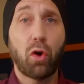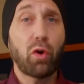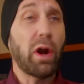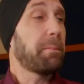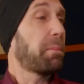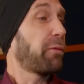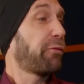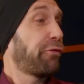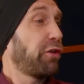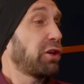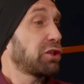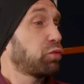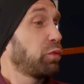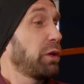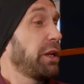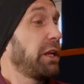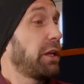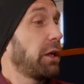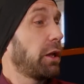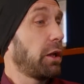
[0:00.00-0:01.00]
Alright, but first
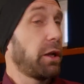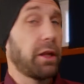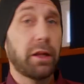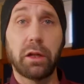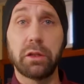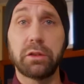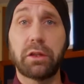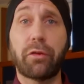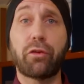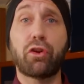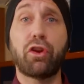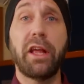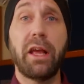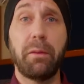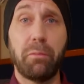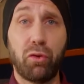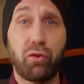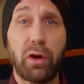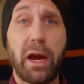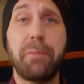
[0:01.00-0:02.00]
we need a little
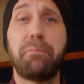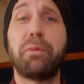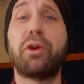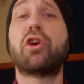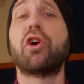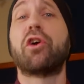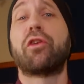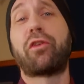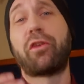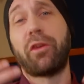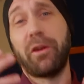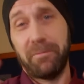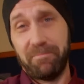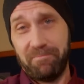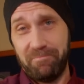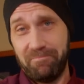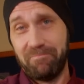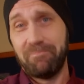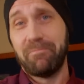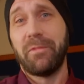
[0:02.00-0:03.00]
disclaimer, right? Because
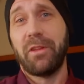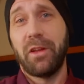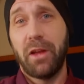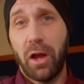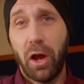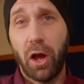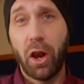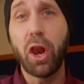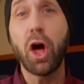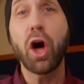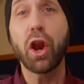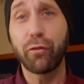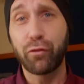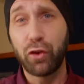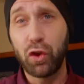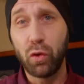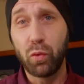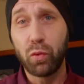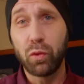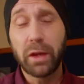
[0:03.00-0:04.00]
a lot of
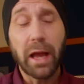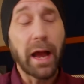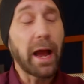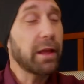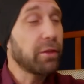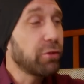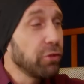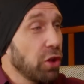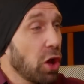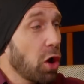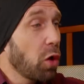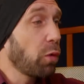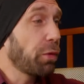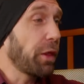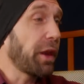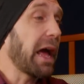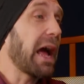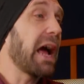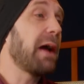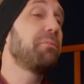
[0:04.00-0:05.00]
you guys know
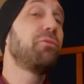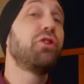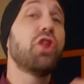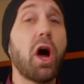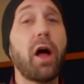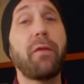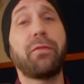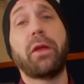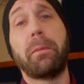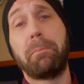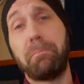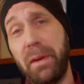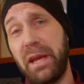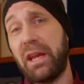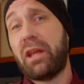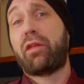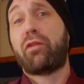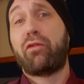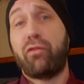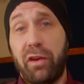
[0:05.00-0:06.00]
that I'm not the
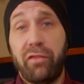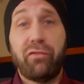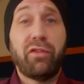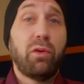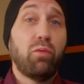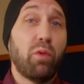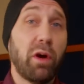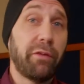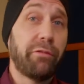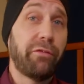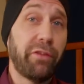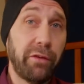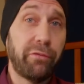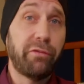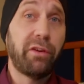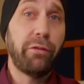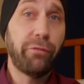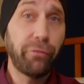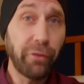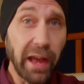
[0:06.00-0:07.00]
biggest
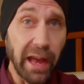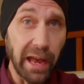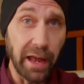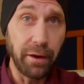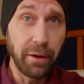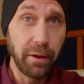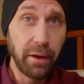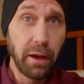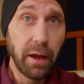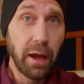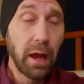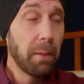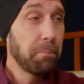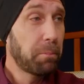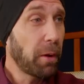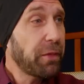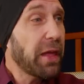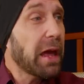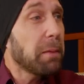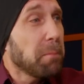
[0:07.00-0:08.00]
5150 fan.
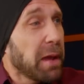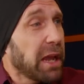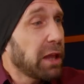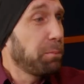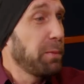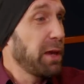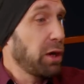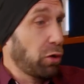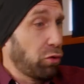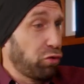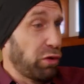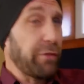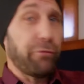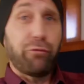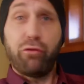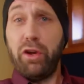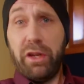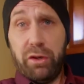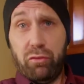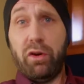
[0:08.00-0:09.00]
But that makes me a good
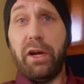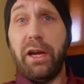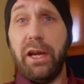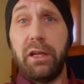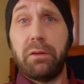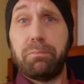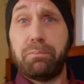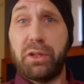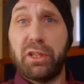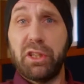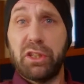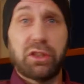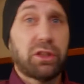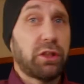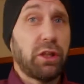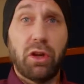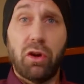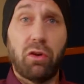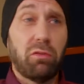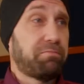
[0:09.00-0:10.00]
referee, right?
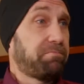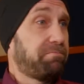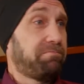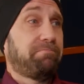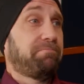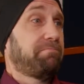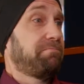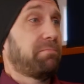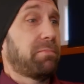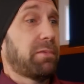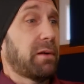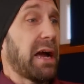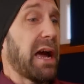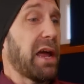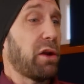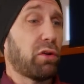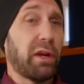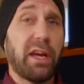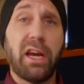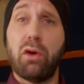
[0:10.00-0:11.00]
Because, you know,
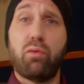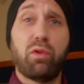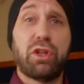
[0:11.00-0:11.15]
I don't care